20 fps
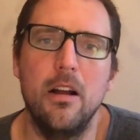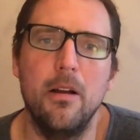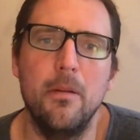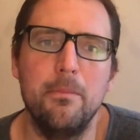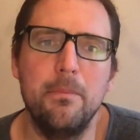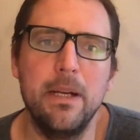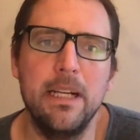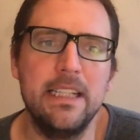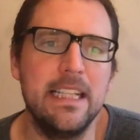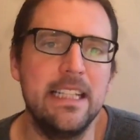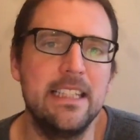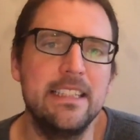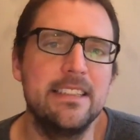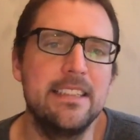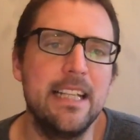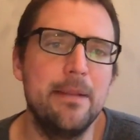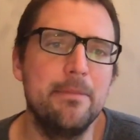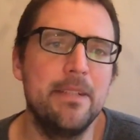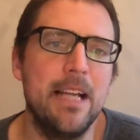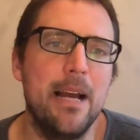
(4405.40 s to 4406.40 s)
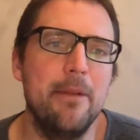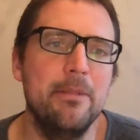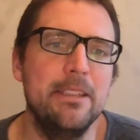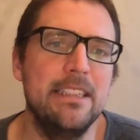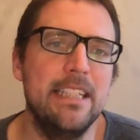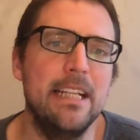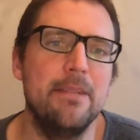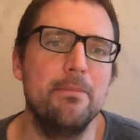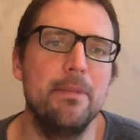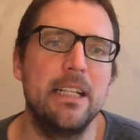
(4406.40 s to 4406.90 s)
But at the same time, we
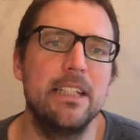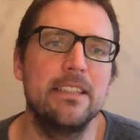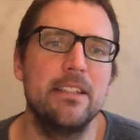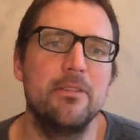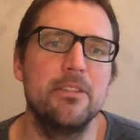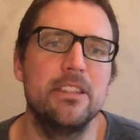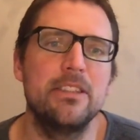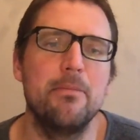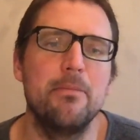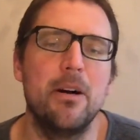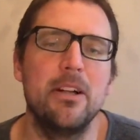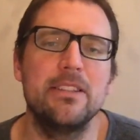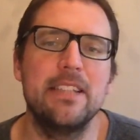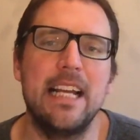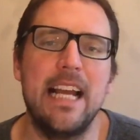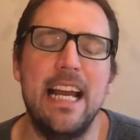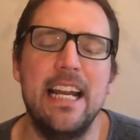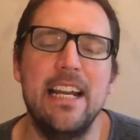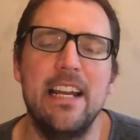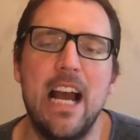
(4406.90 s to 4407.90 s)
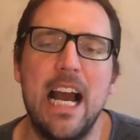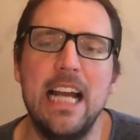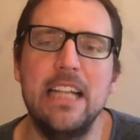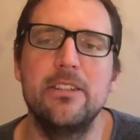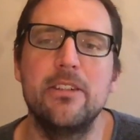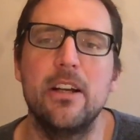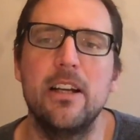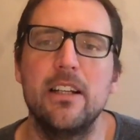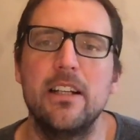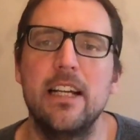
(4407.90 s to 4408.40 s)
didn't because it was the multi-headed
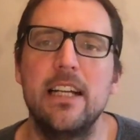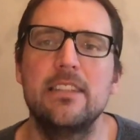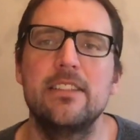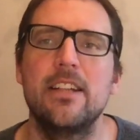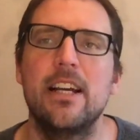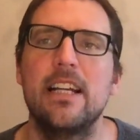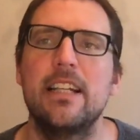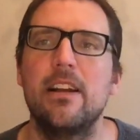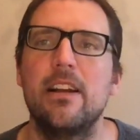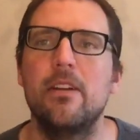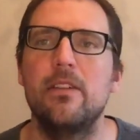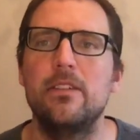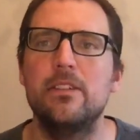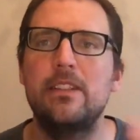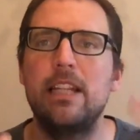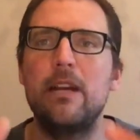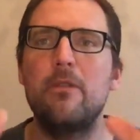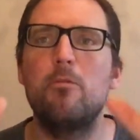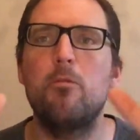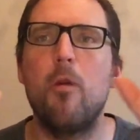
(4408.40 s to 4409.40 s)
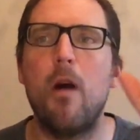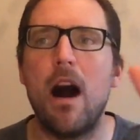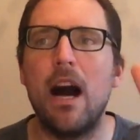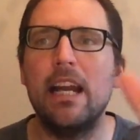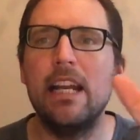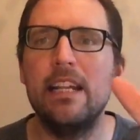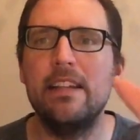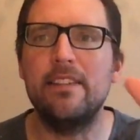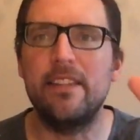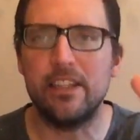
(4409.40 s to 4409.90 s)
Hydra. It's like they
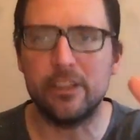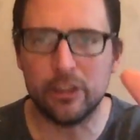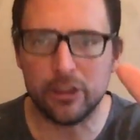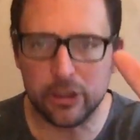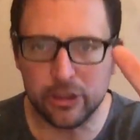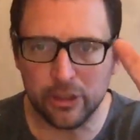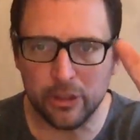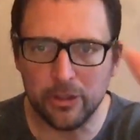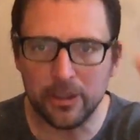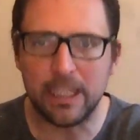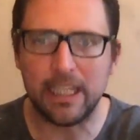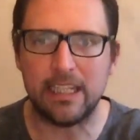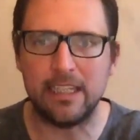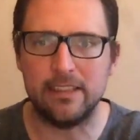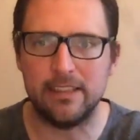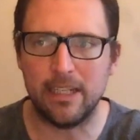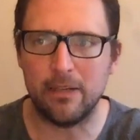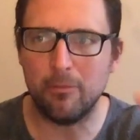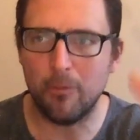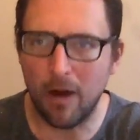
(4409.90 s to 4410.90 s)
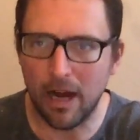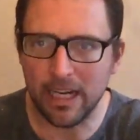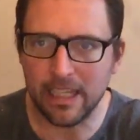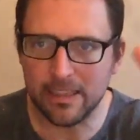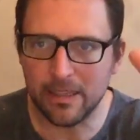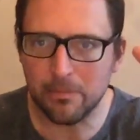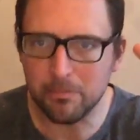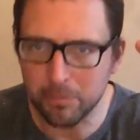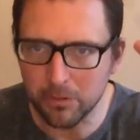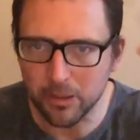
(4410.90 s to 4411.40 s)
wanted the shooting, they wanted
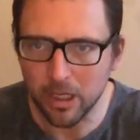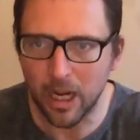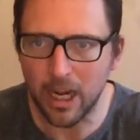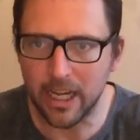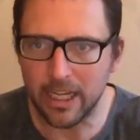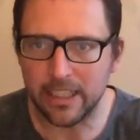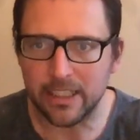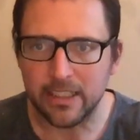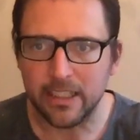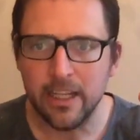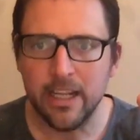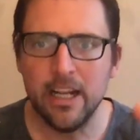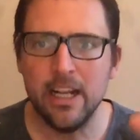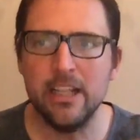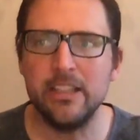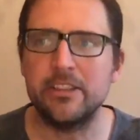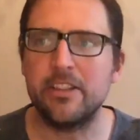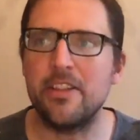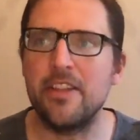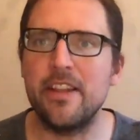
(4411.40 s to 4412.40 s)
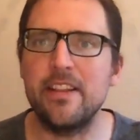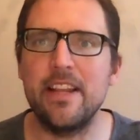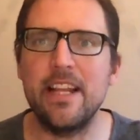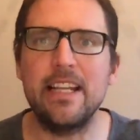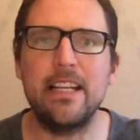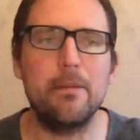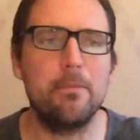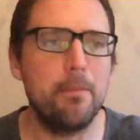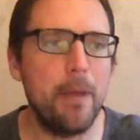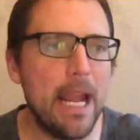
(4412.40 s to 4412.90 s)
the blood, so that they
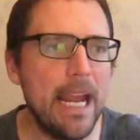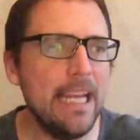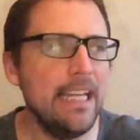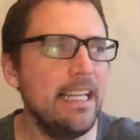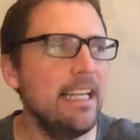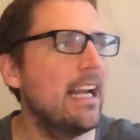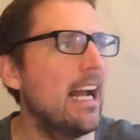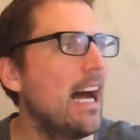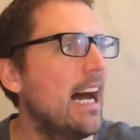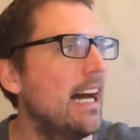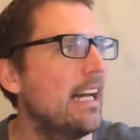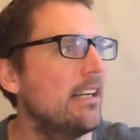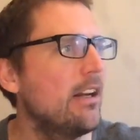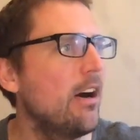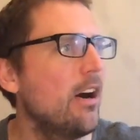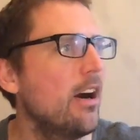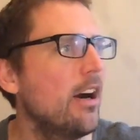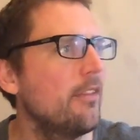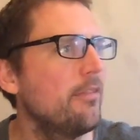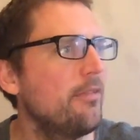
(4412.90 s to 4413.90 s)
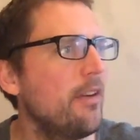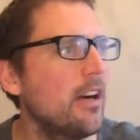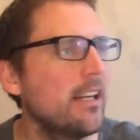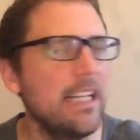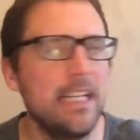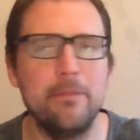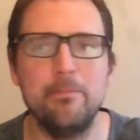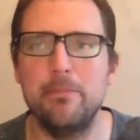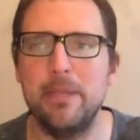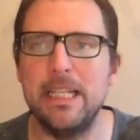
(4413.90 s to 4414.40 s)
could paint it on our
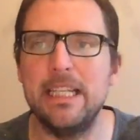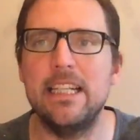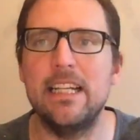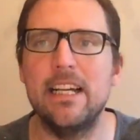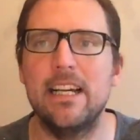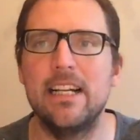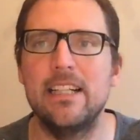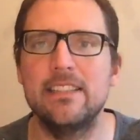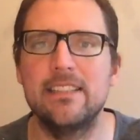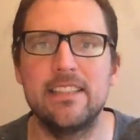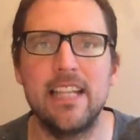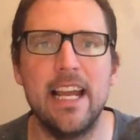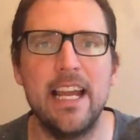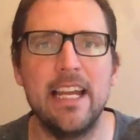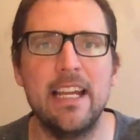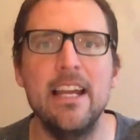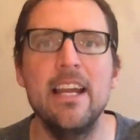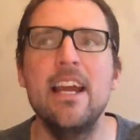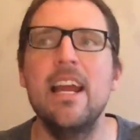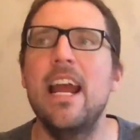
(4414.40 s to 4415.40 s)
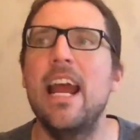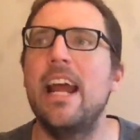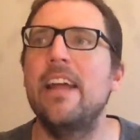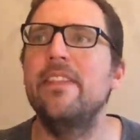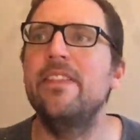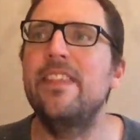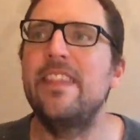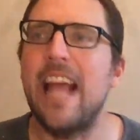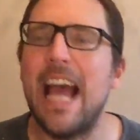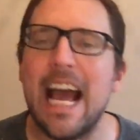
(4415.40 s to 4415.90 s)
fucking media and say,
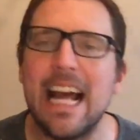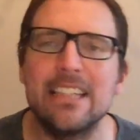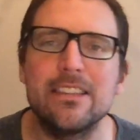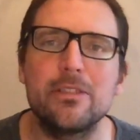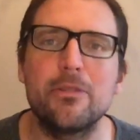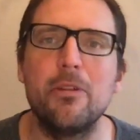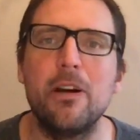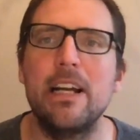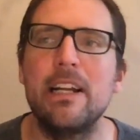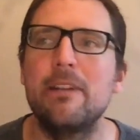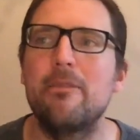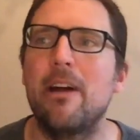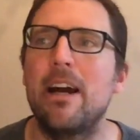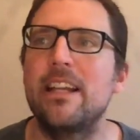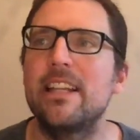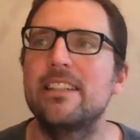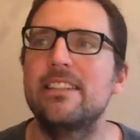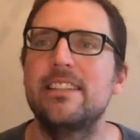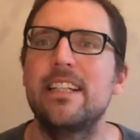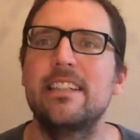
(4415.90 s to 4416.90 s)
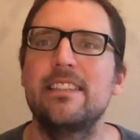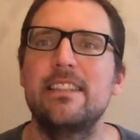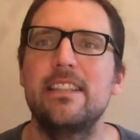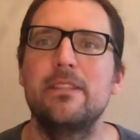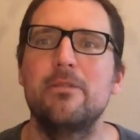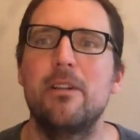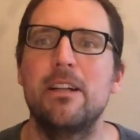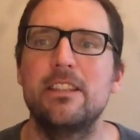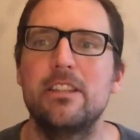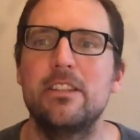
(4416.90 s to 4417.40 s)
and that's why why the '60s
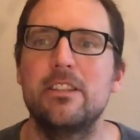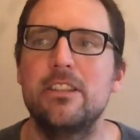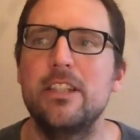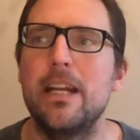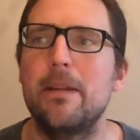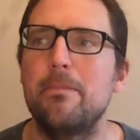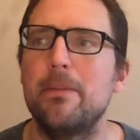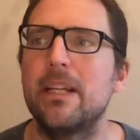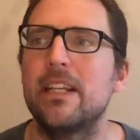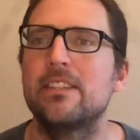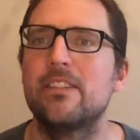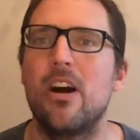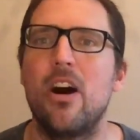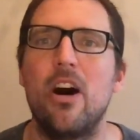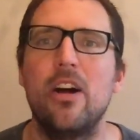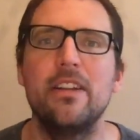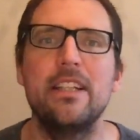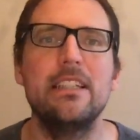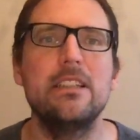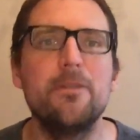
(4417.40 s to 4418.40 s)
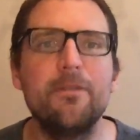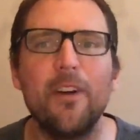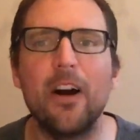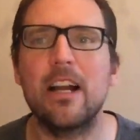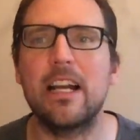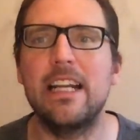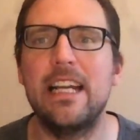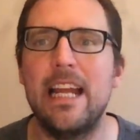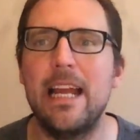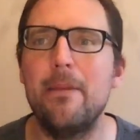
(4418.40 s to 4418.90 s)
went to shit because all these
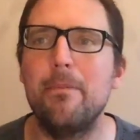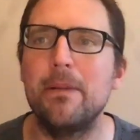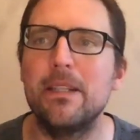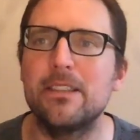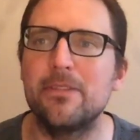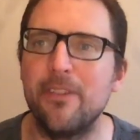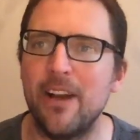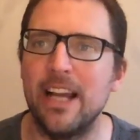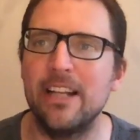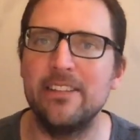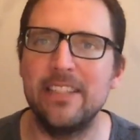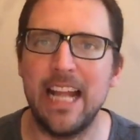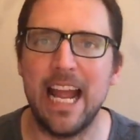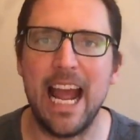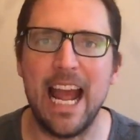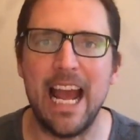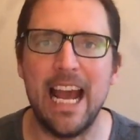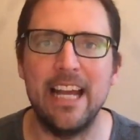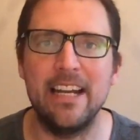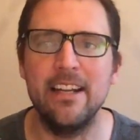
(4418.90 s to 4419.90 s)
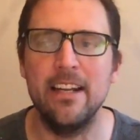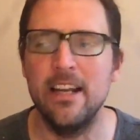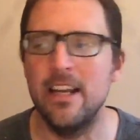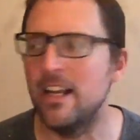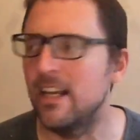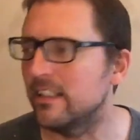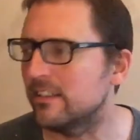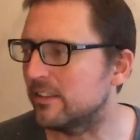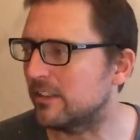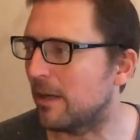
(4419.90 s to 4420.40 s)
fucking hippies finally had
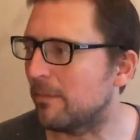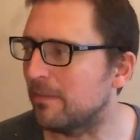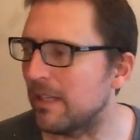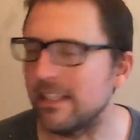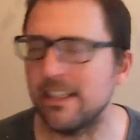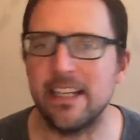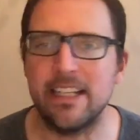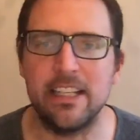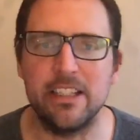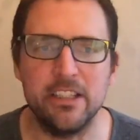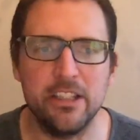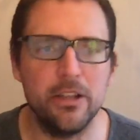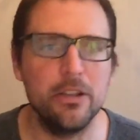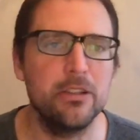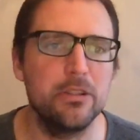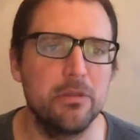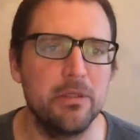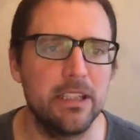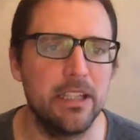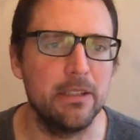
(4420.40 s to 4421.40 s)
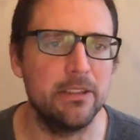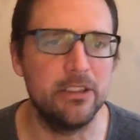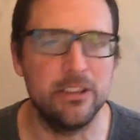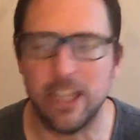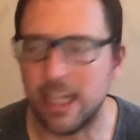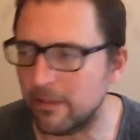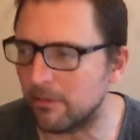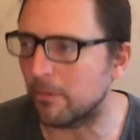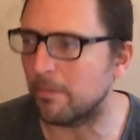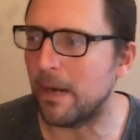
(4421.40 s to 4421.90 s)
something they could use with the
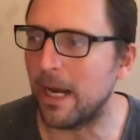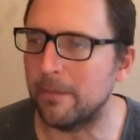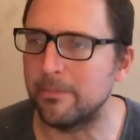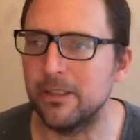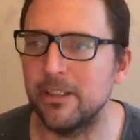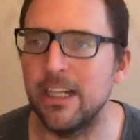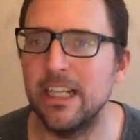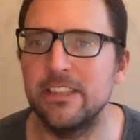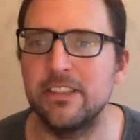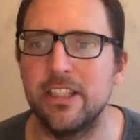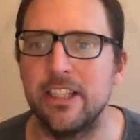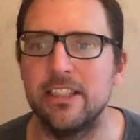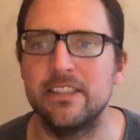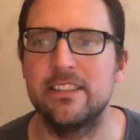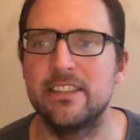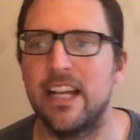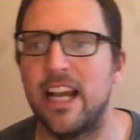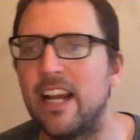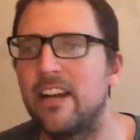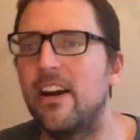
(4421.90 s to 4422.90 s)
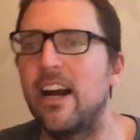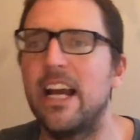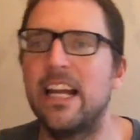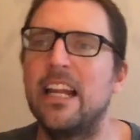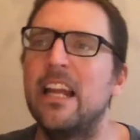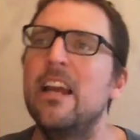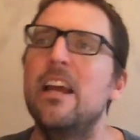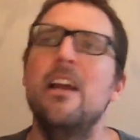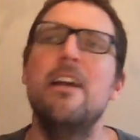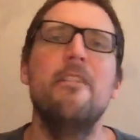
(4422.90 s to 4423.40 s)
general population and say like
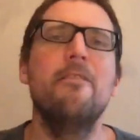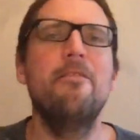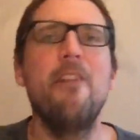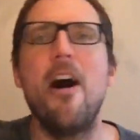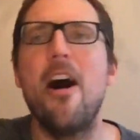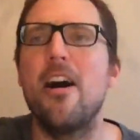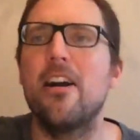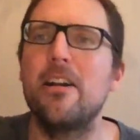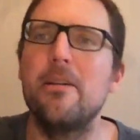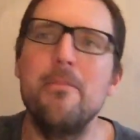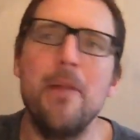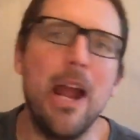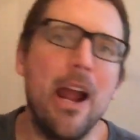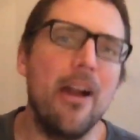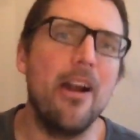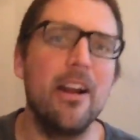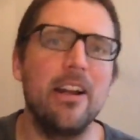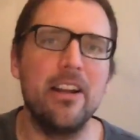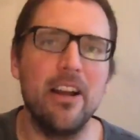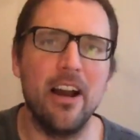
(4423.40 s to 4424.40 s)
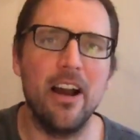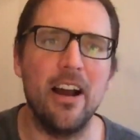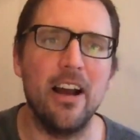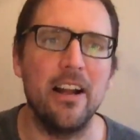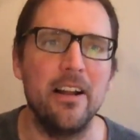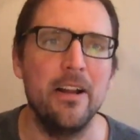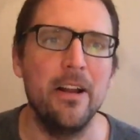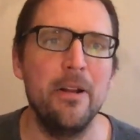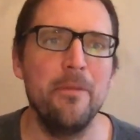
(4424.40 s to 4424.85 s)
fuck America.